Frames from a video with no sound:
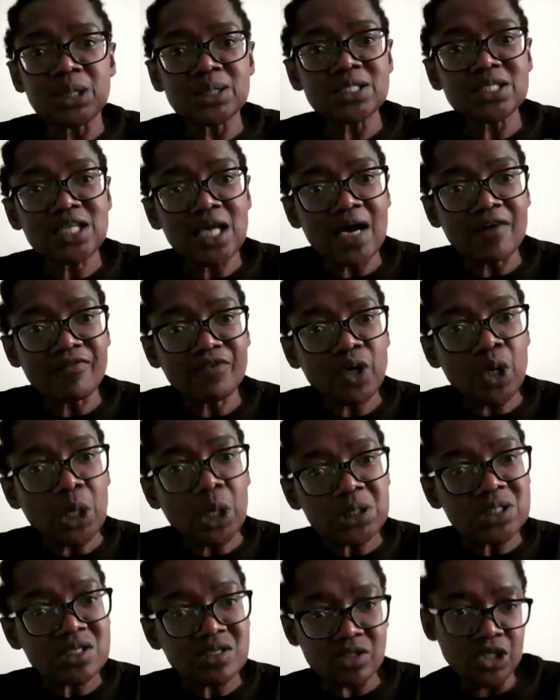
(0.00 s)
in staff
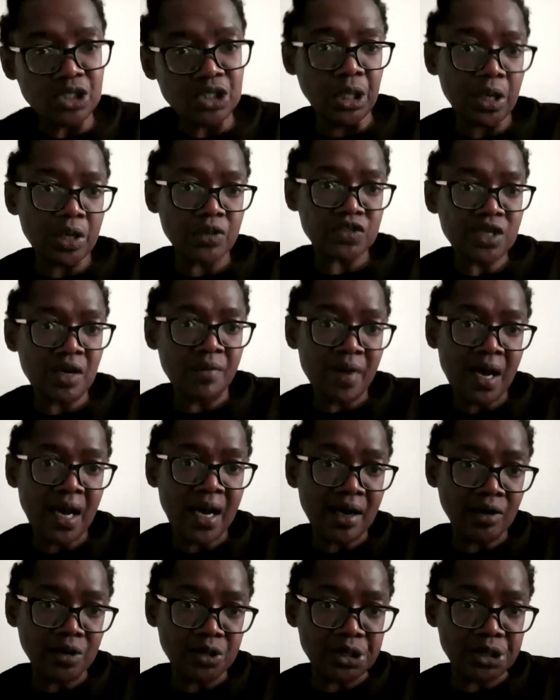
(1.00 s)
costs,
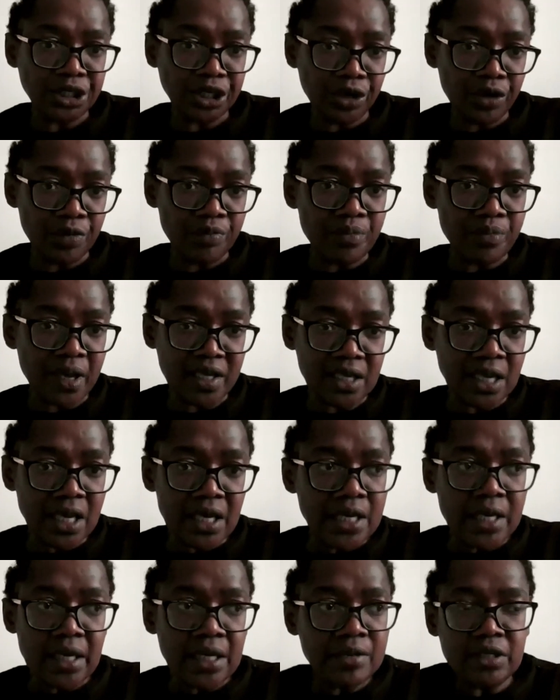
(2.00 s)
somehow,
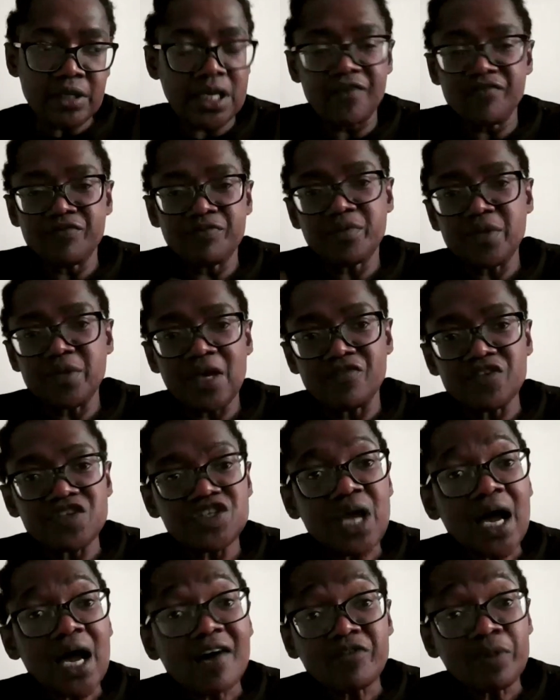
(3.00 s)
give
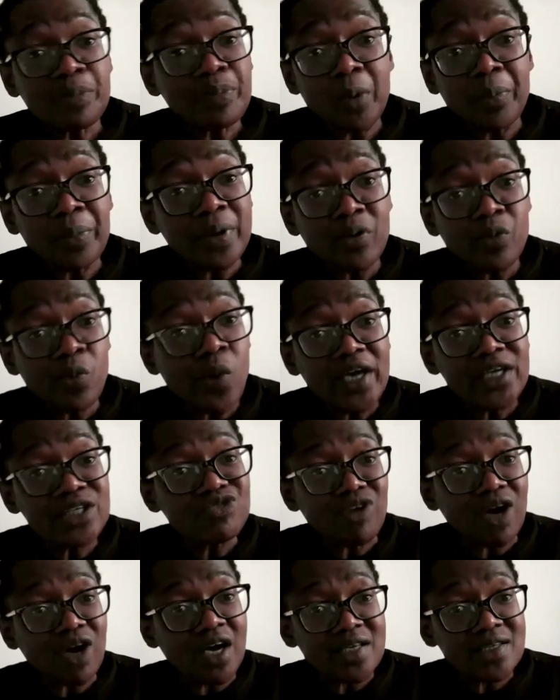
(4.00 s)
staff a proper wage
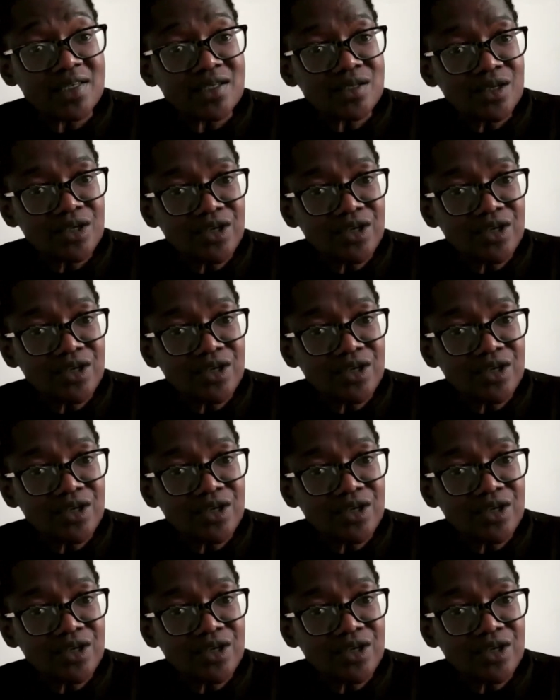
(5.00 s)
rise,